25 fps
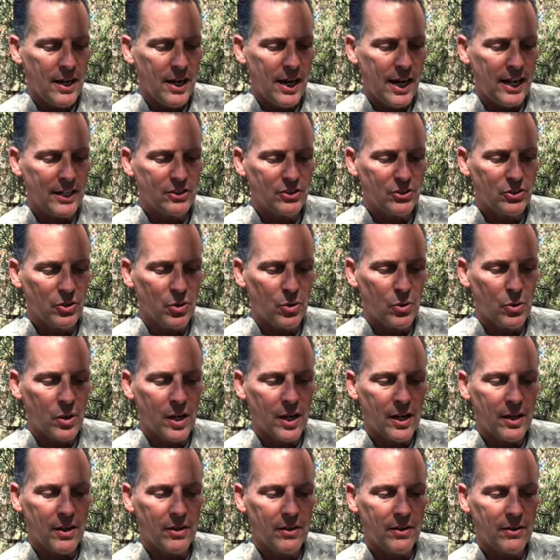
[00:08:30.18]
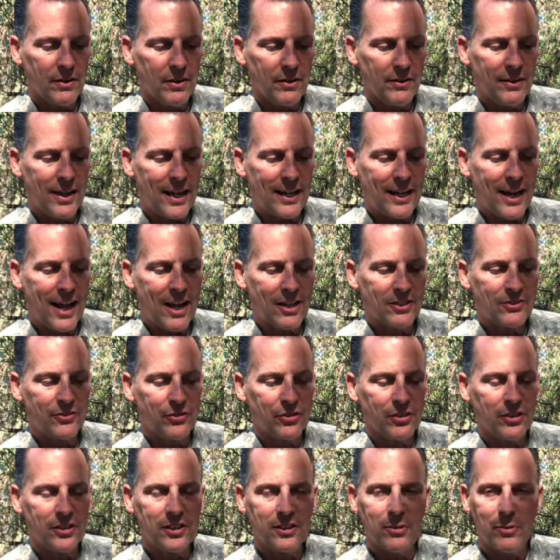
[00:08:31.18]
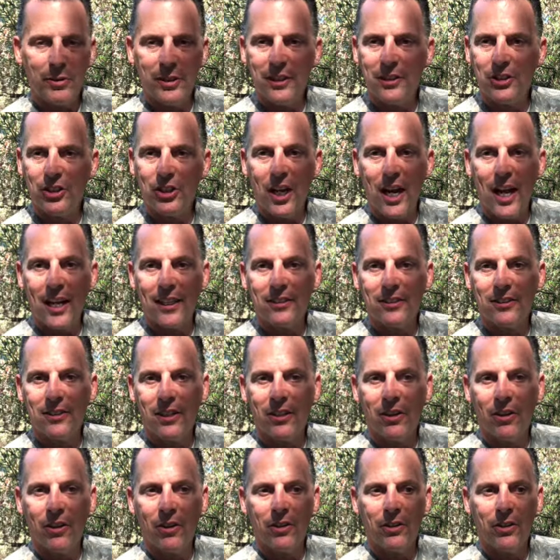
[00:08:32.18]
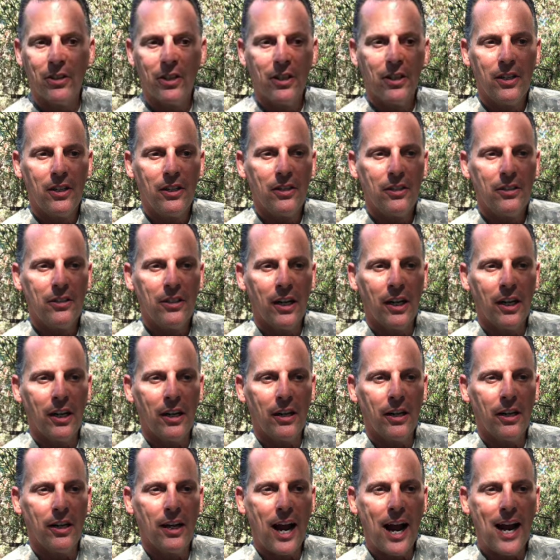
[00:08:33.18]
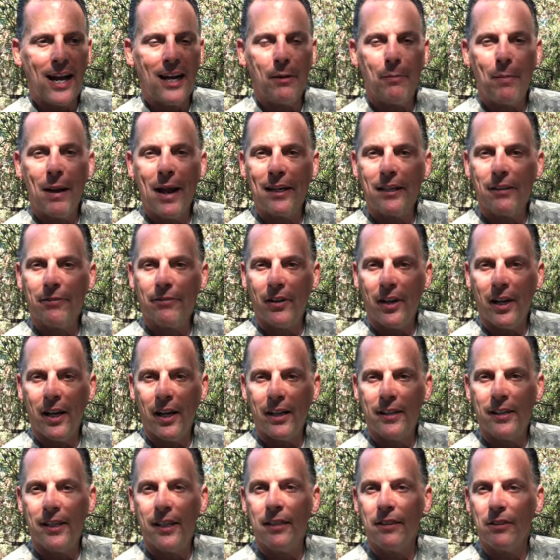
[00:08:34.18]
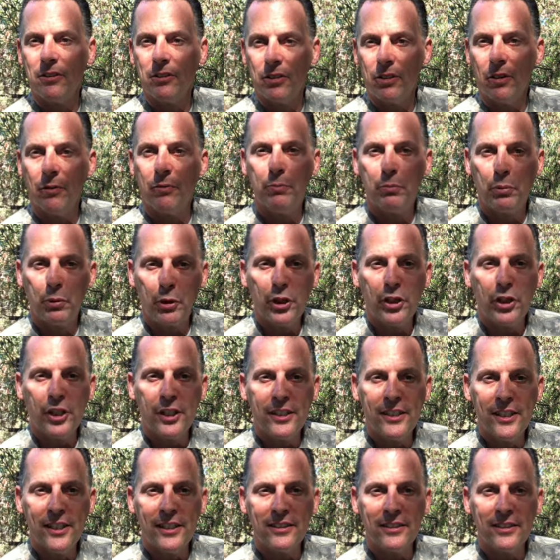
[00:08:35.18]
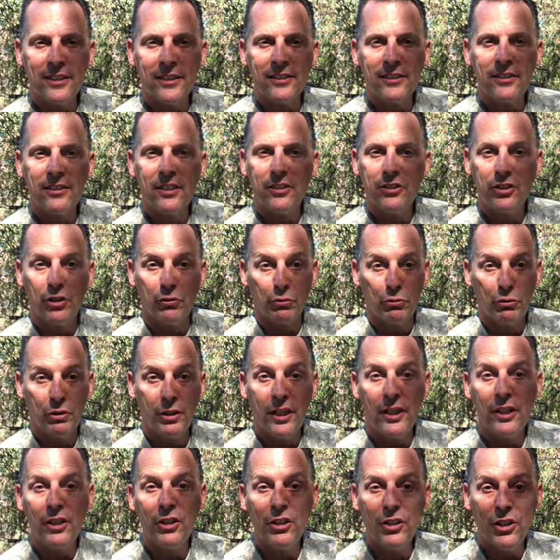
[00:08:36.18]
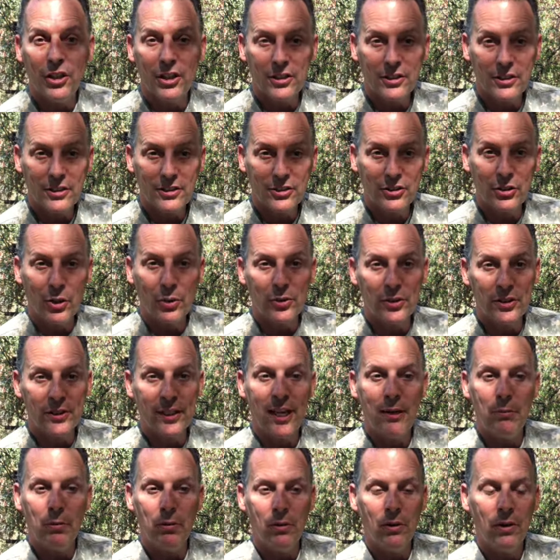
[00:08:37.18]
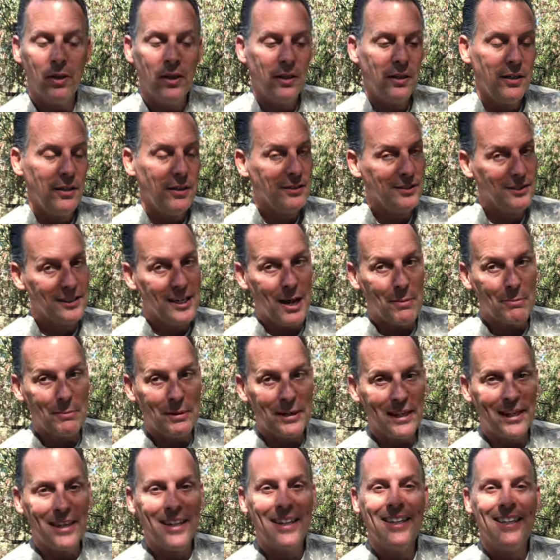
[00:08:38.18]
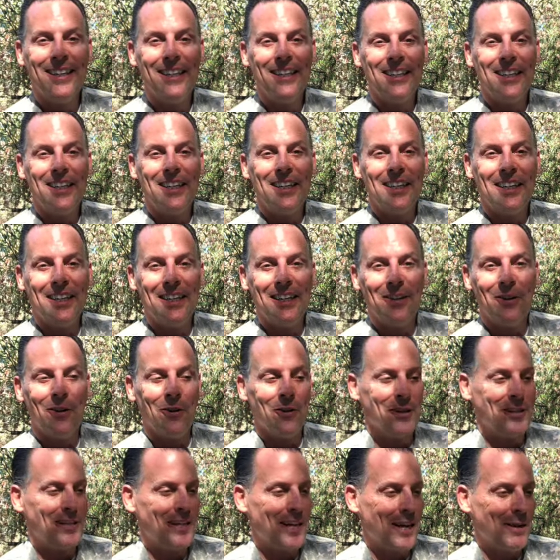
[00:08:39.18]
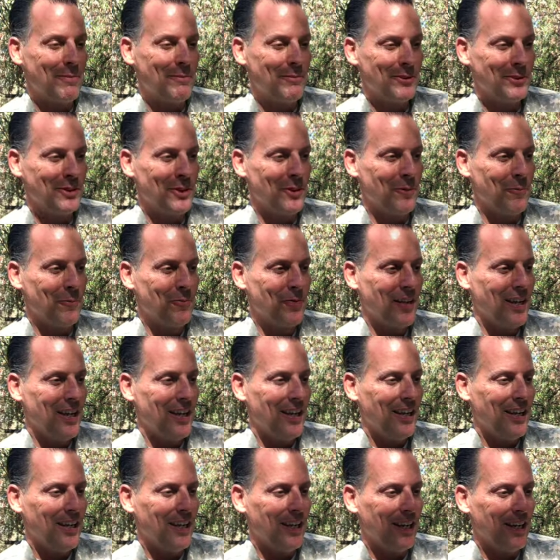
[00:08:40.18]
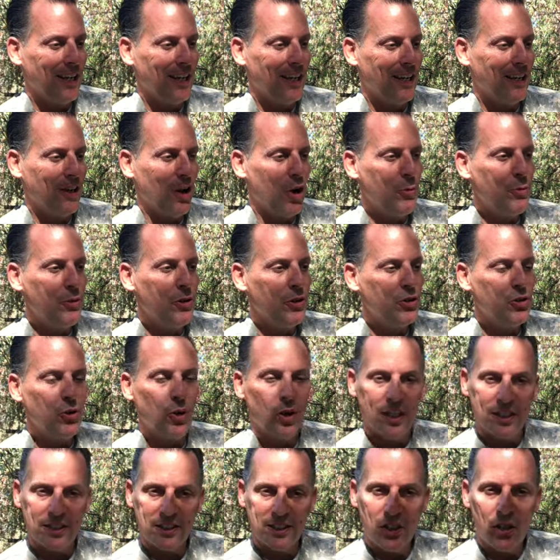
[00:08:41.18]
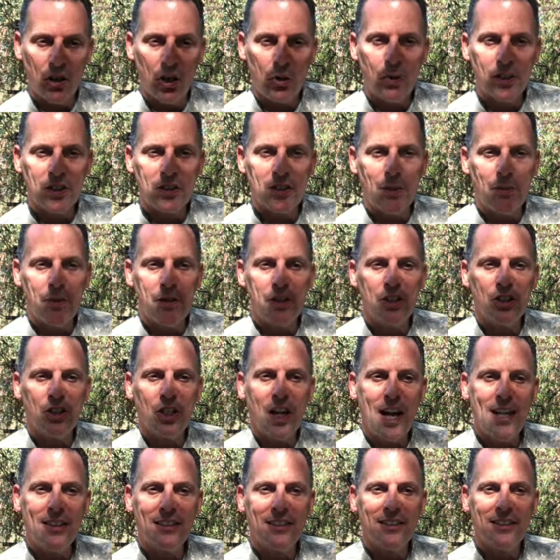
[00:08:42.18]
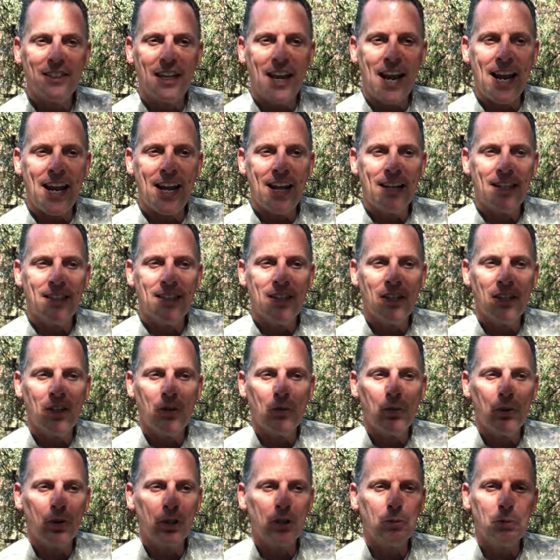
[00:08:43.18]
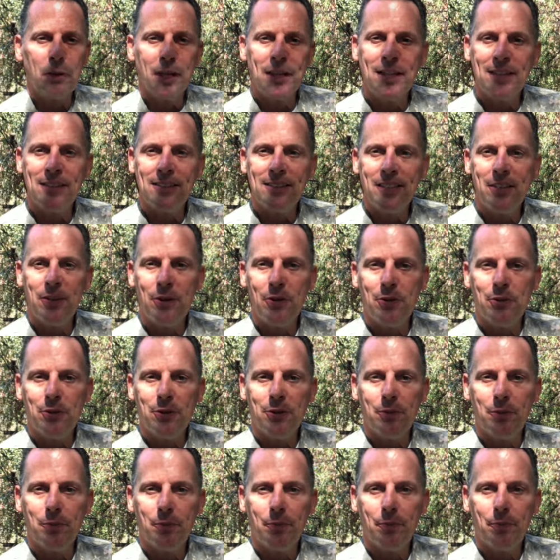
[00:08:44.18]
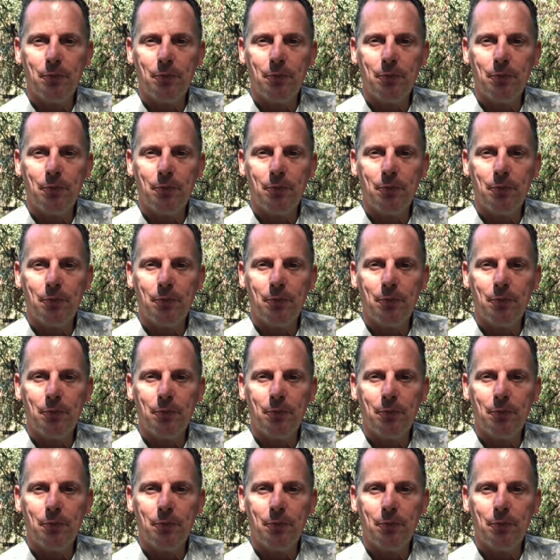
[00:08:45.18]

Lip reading: And so that allows for some of these shots that are highly magnified and a pretty good distance to really look so stable. It's not me all the time. So I hope you enjoy. Let's get on with some of the shots, and we'll explain as they go through.